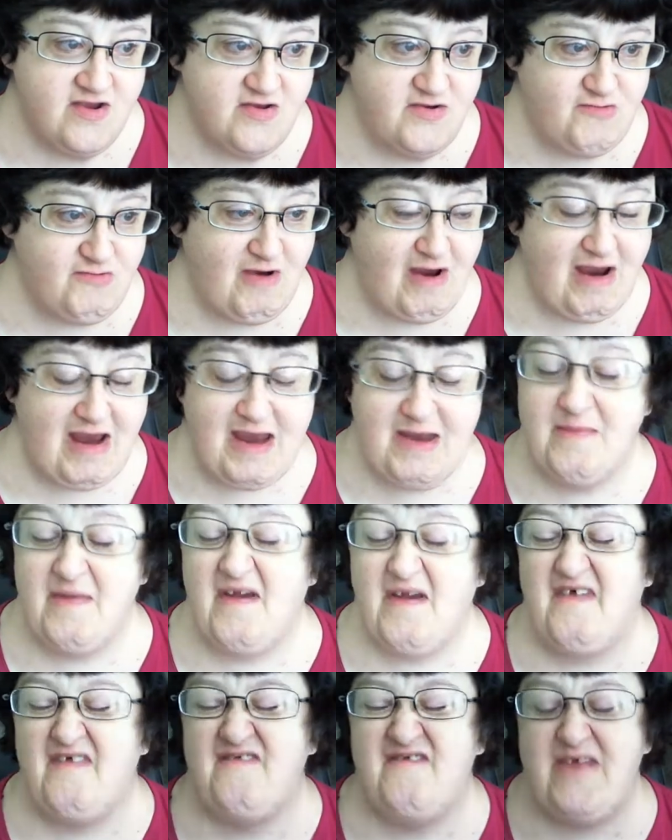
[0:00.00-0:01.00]
dragging
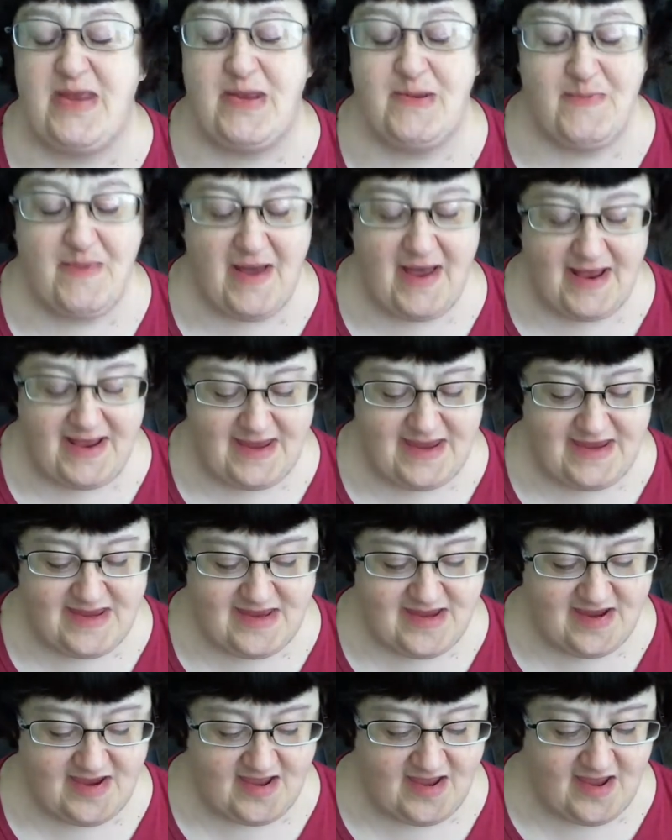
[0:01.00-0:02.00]
my feet about
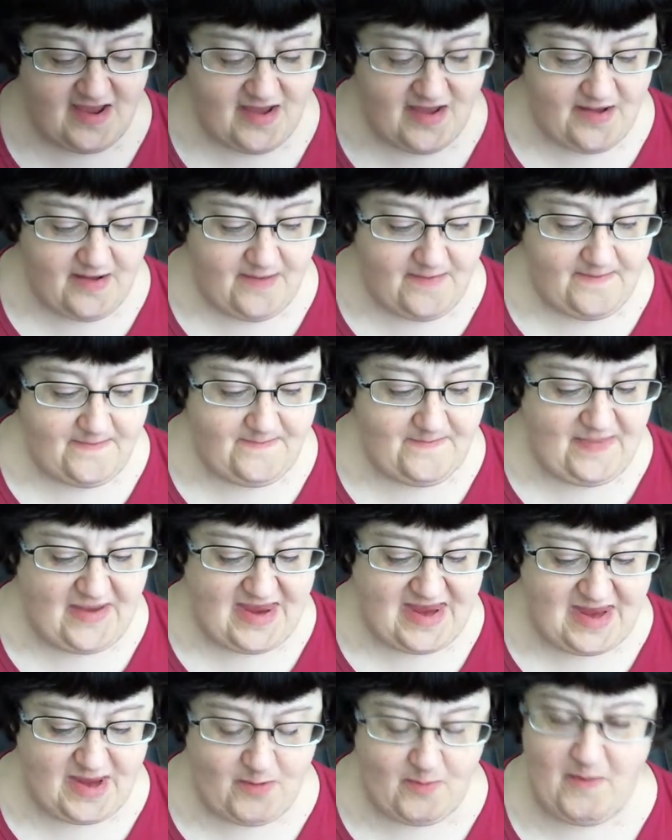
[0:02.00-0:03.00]
it. Um,
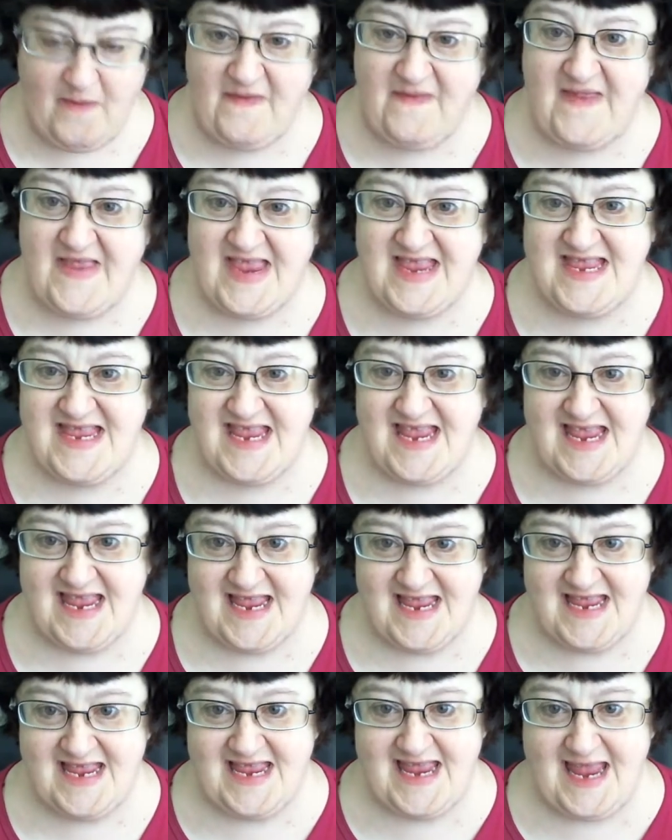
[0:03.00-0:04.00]
basically, what this
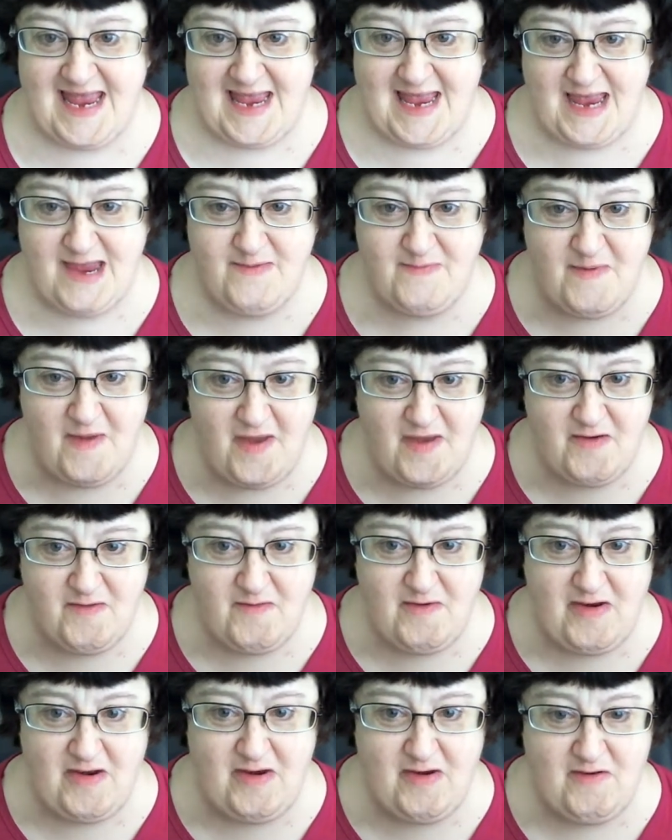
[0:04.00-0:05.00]
is in this box
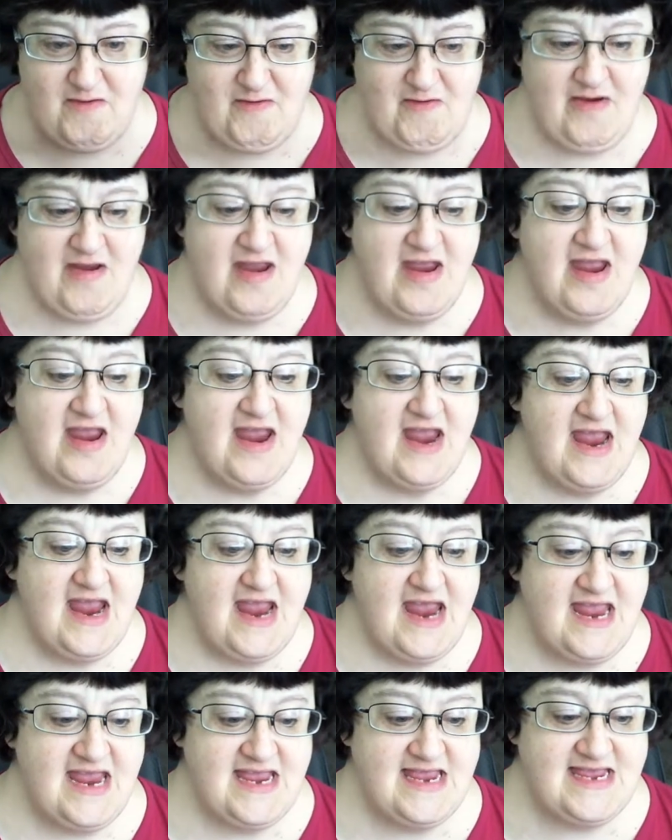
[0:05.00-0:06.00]
right here
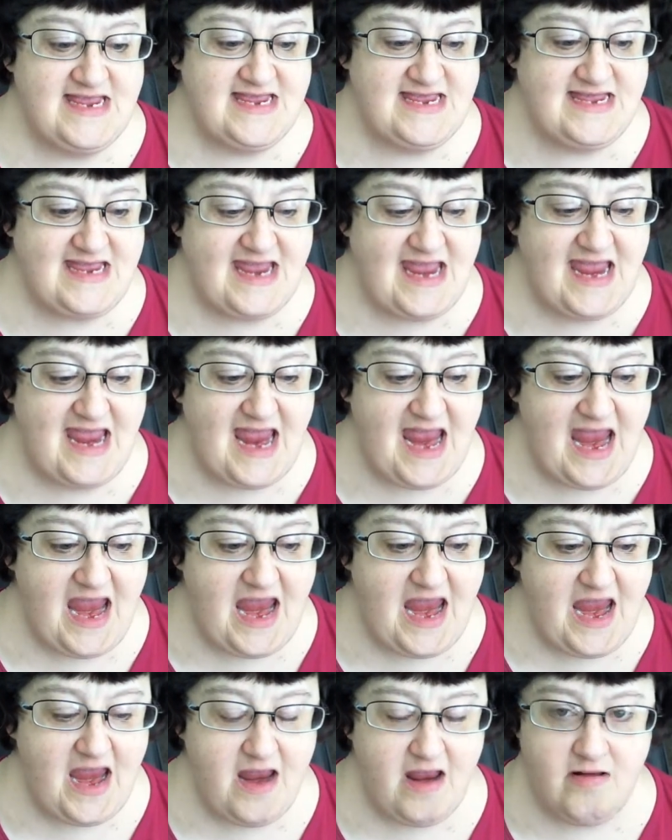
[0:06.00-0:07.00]
is
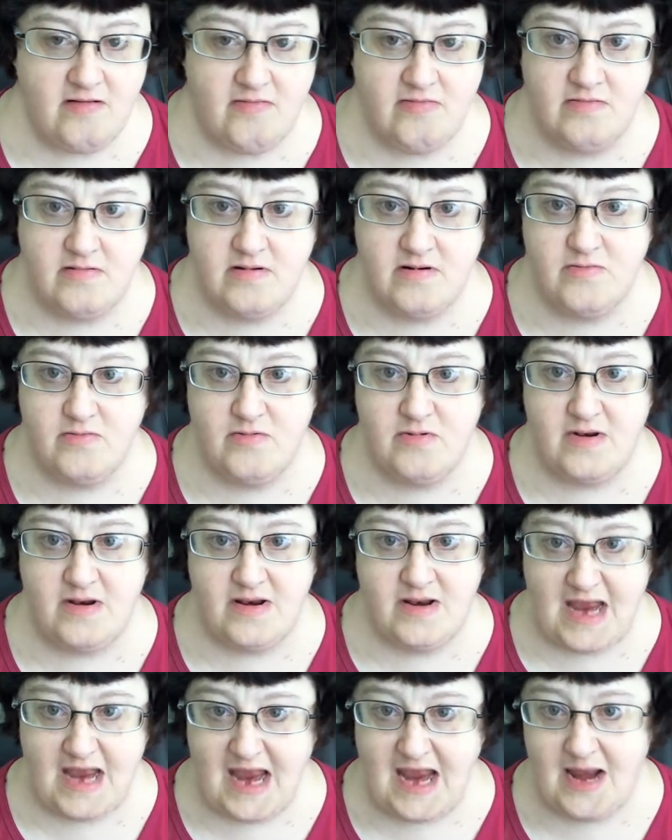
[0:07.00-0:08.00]
a
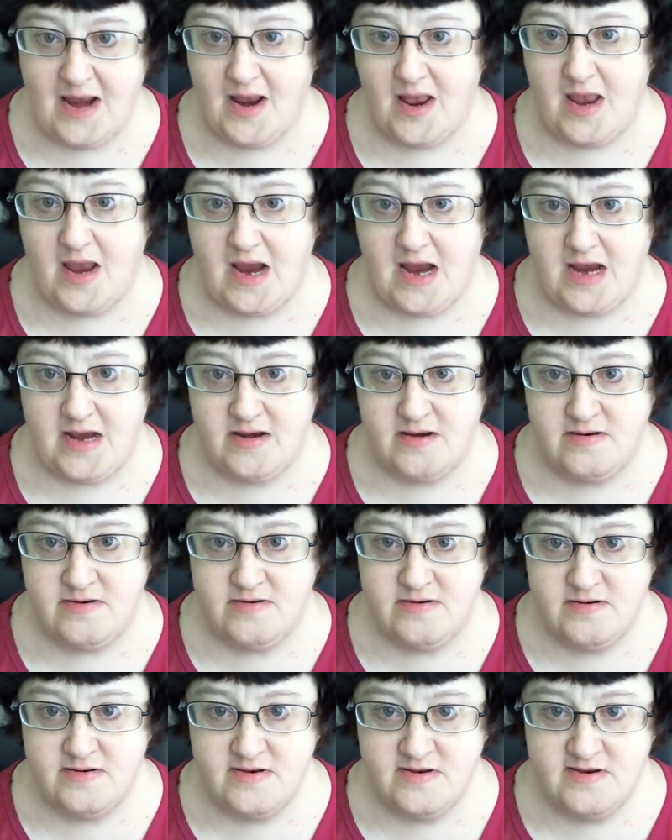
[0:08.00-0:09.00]
landline
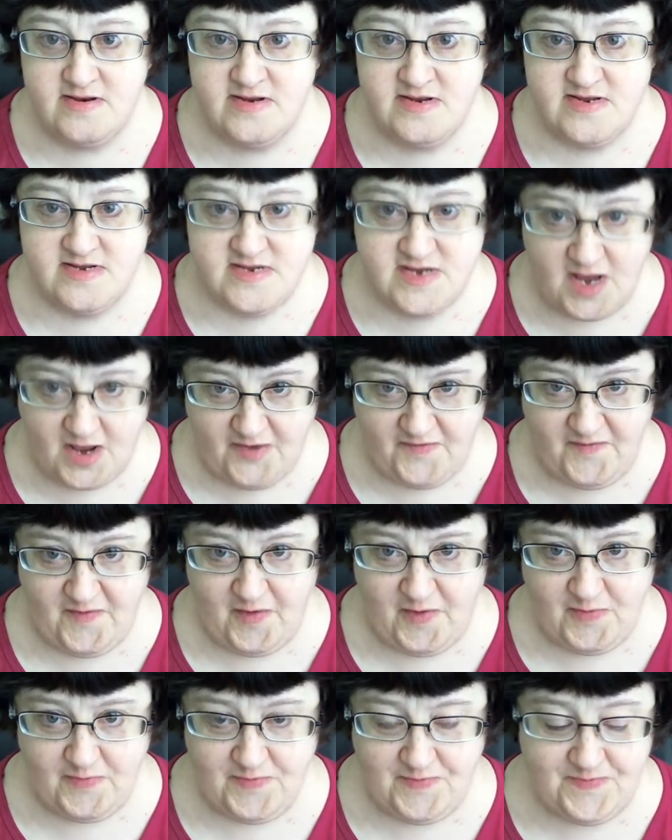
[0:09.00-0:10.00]

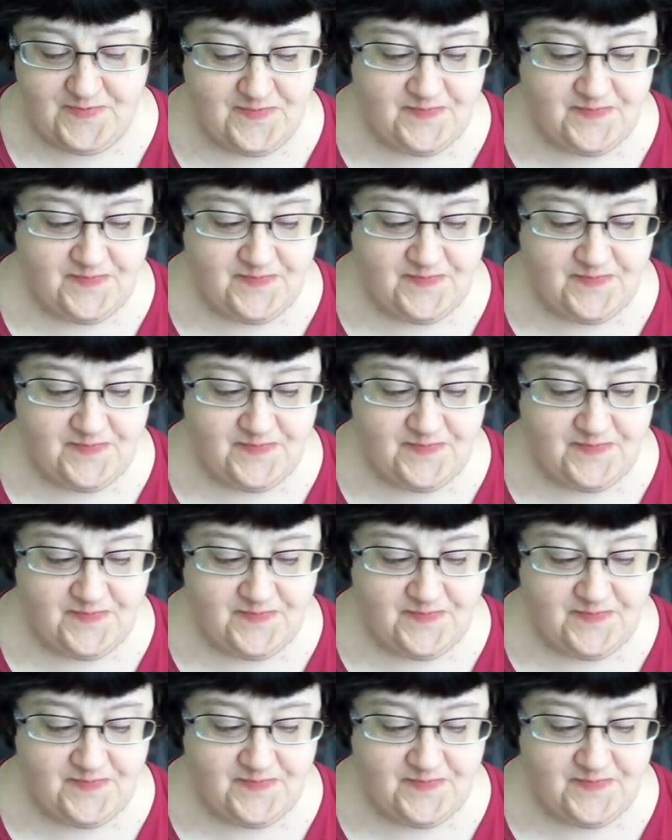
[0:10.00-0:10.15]
telephone.